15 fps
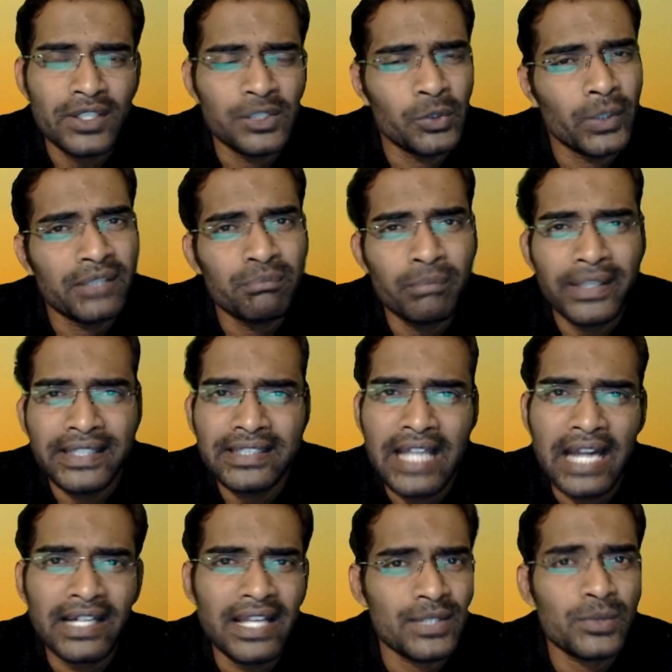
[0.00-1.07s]
You can pick
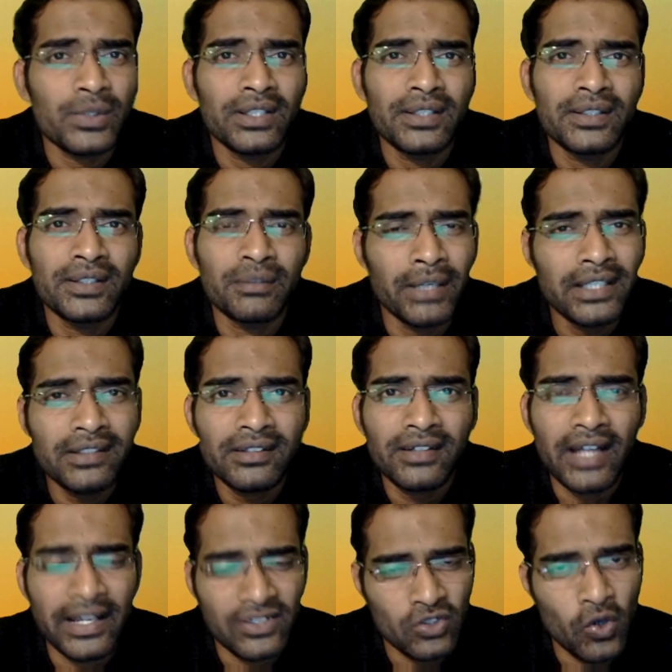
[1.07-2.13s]
that as well, but
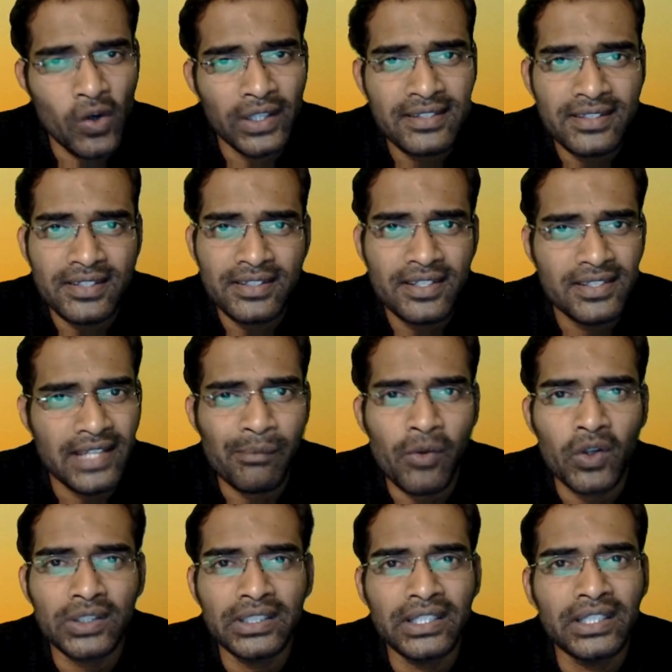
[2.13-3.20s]
I strongly suggest
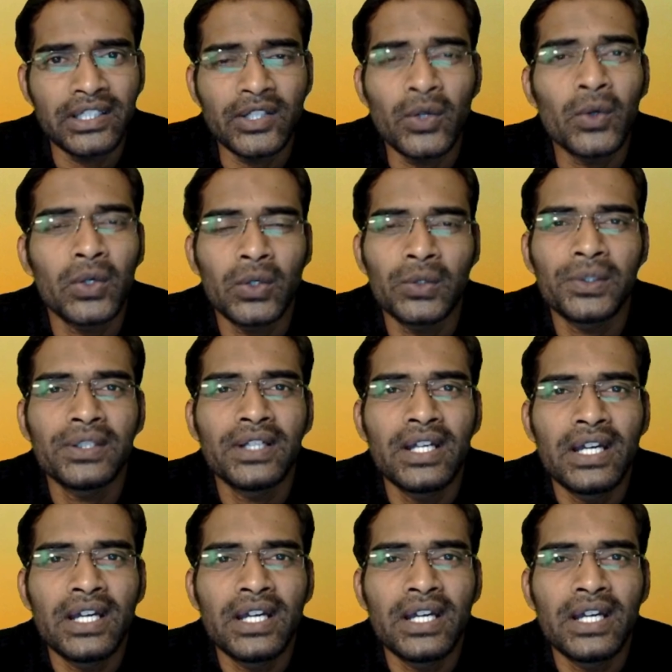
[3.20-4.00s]
among the no code